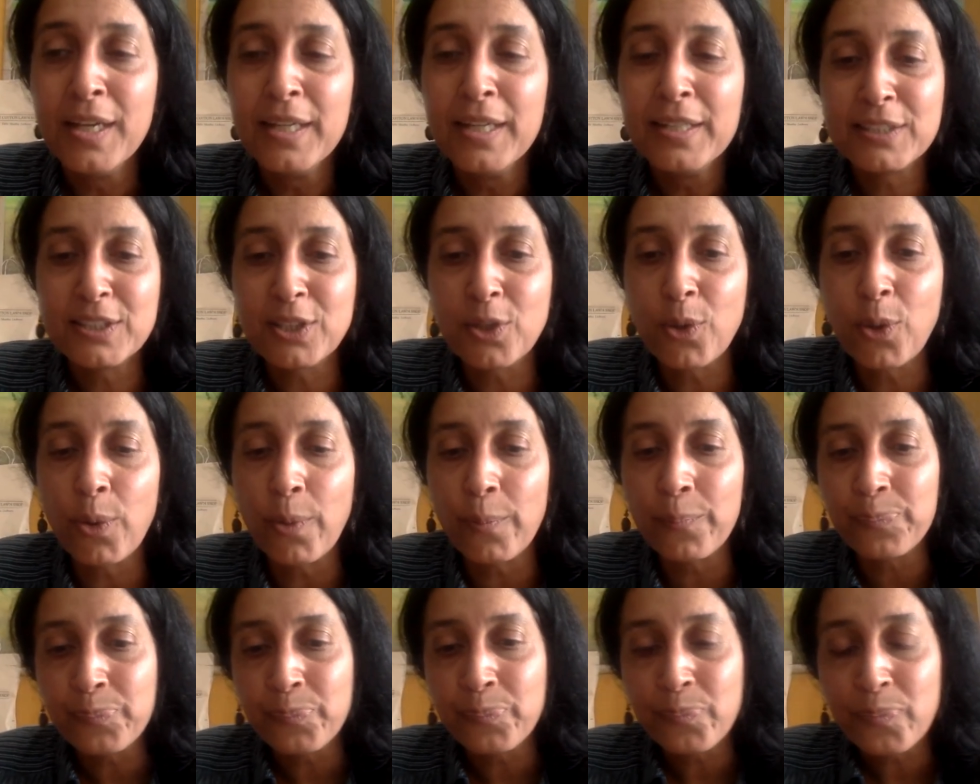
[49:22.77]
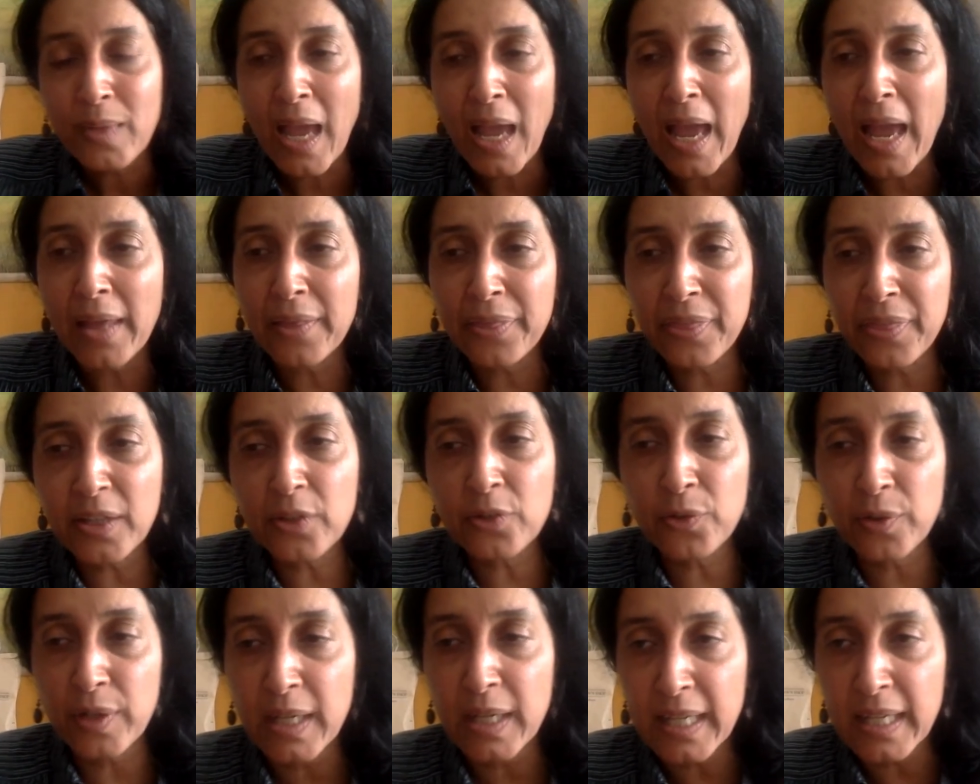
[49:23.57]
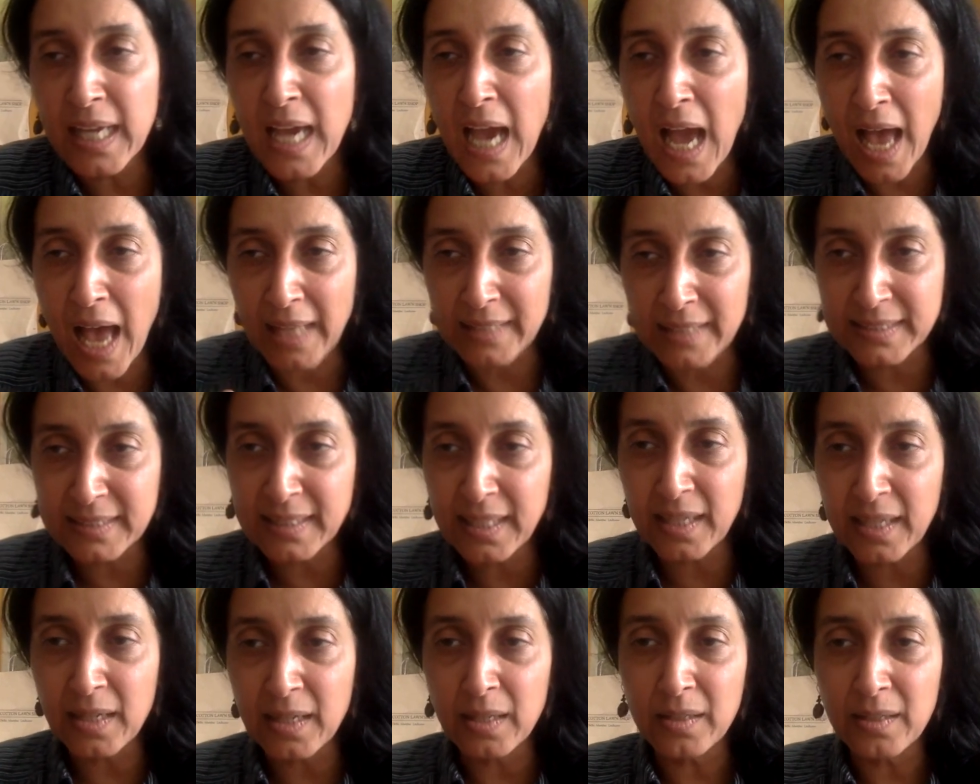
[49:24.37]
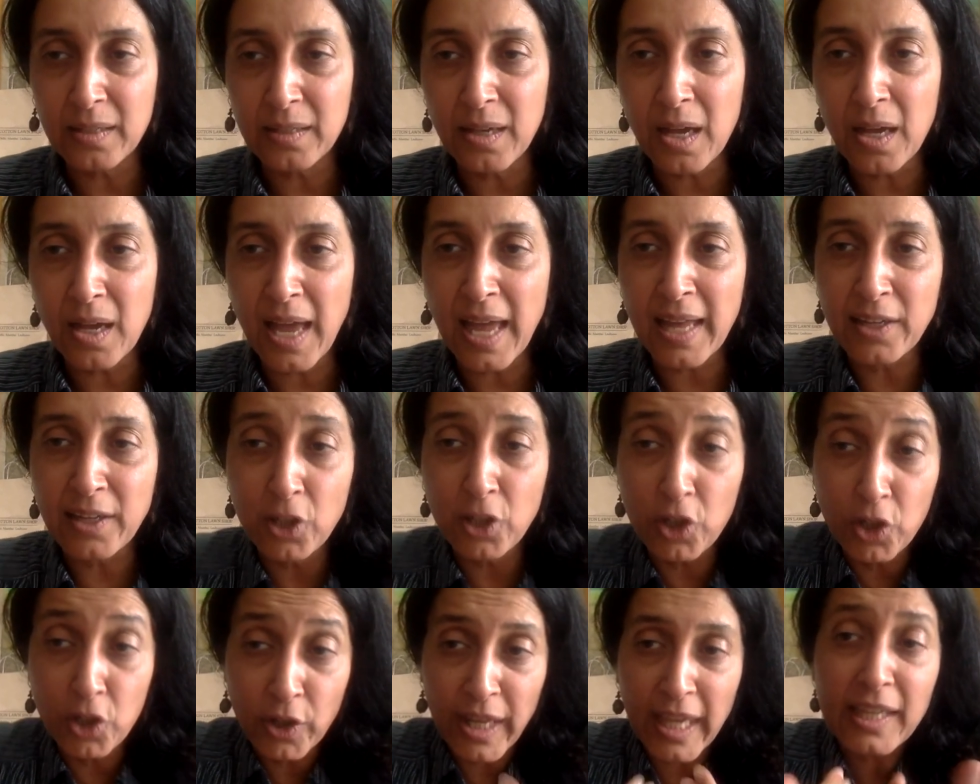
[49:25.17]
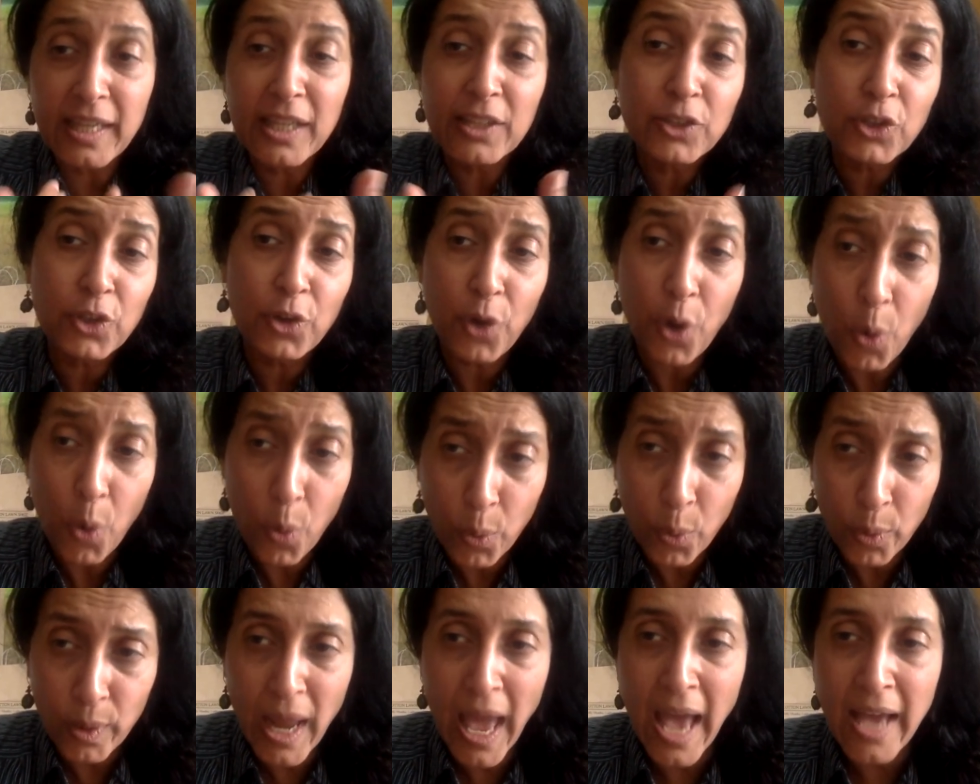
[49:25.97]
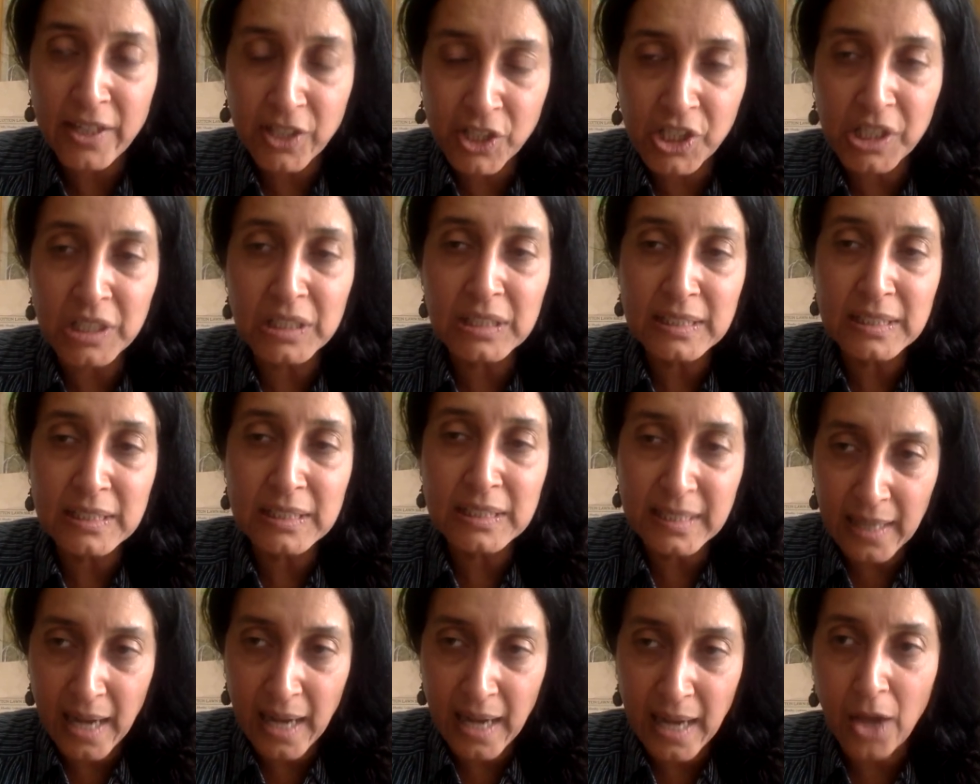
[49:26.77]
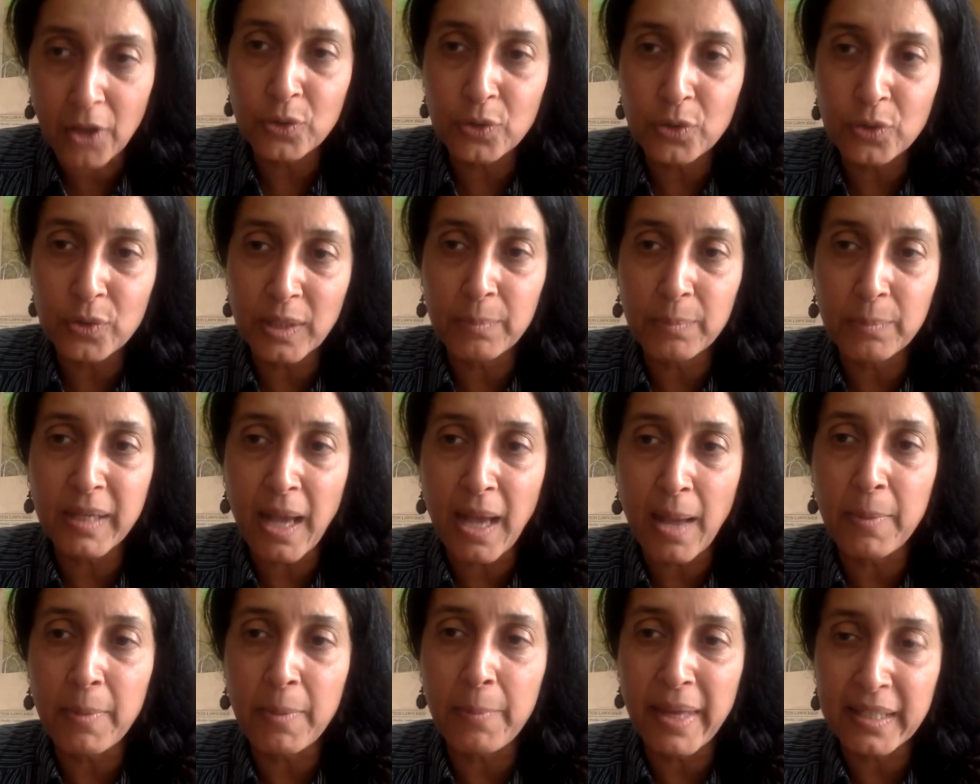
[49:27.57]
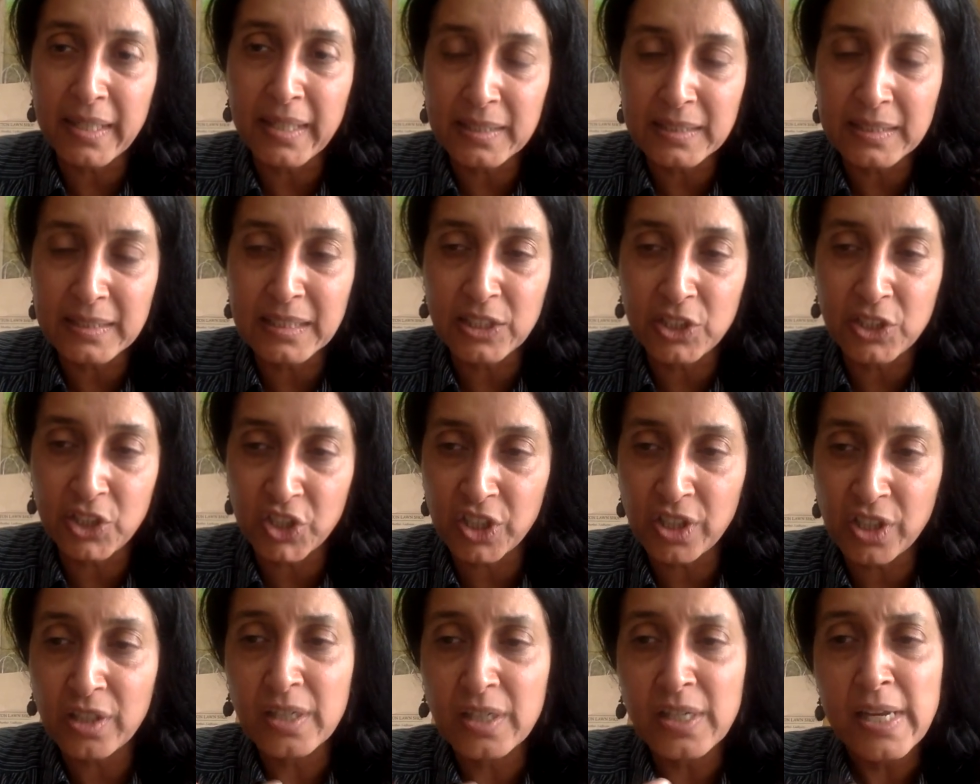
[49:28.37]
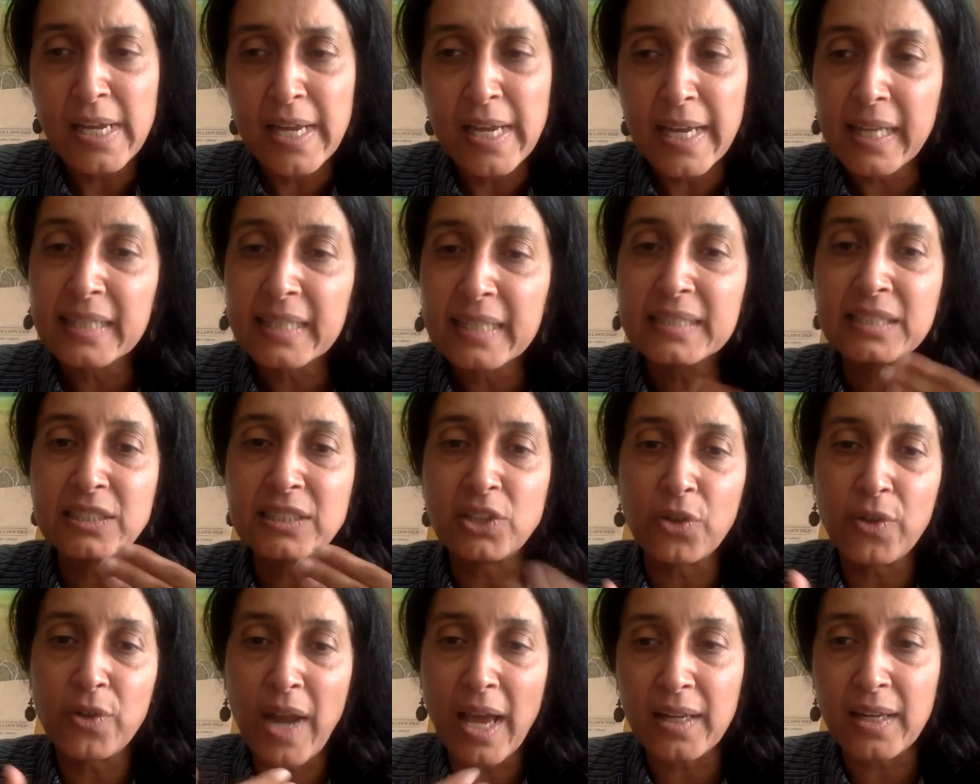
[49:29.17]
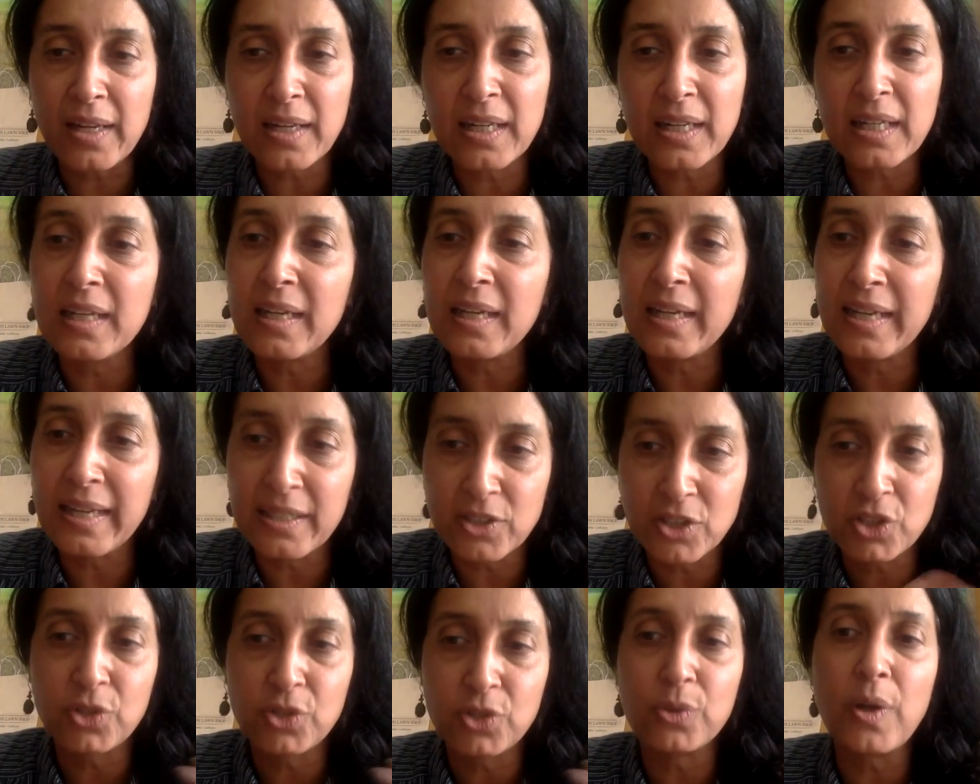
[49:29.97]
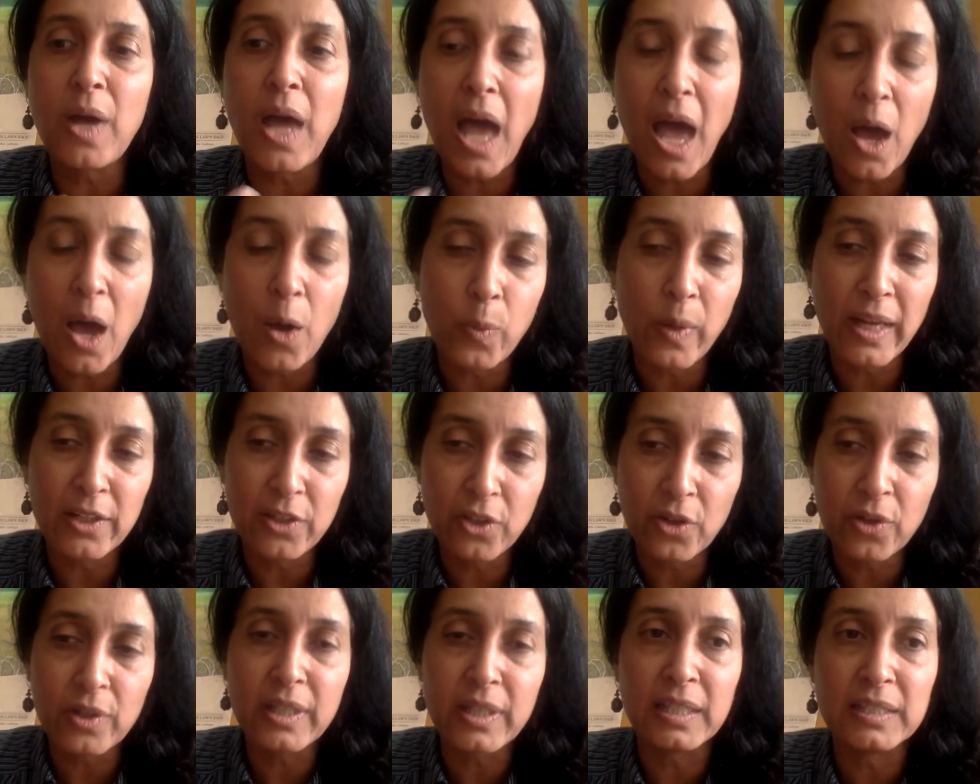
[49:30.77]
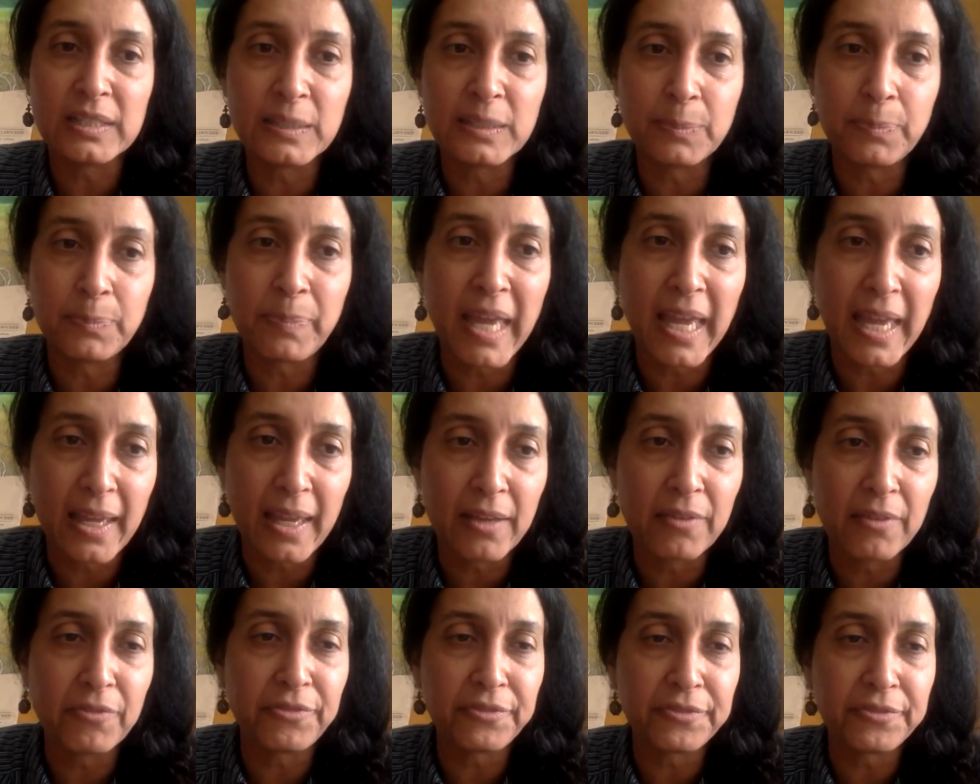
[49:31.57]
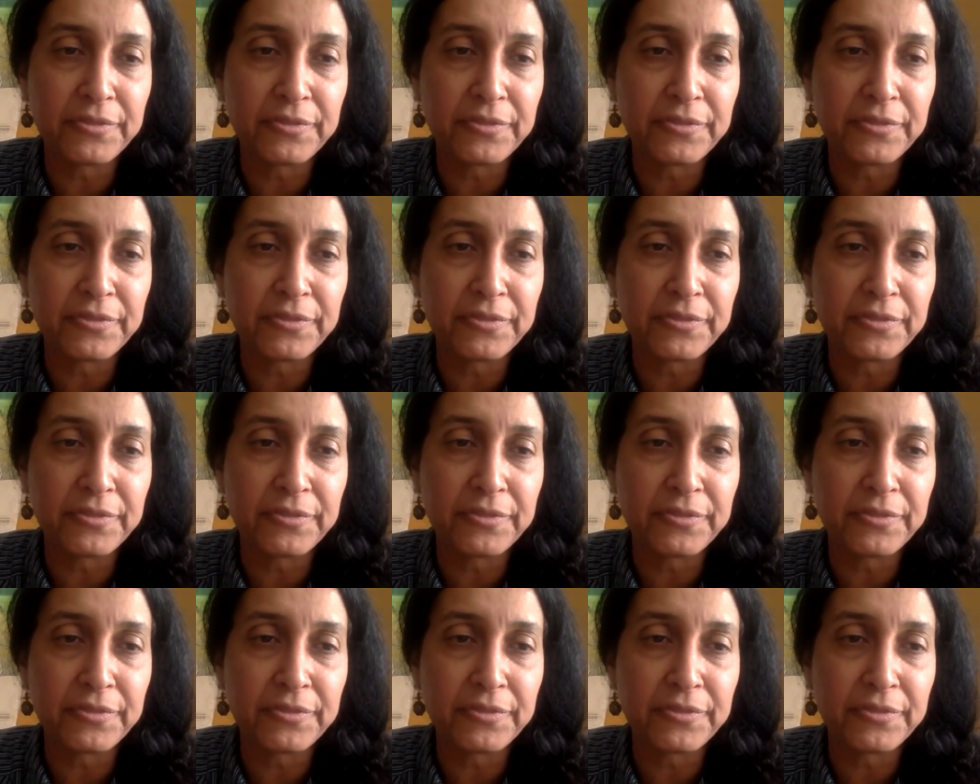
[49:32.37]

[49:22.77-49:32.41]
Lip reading: So I think really asking and looking at your own actions and how you can become a better teacher is directly linked to how well your kids behave.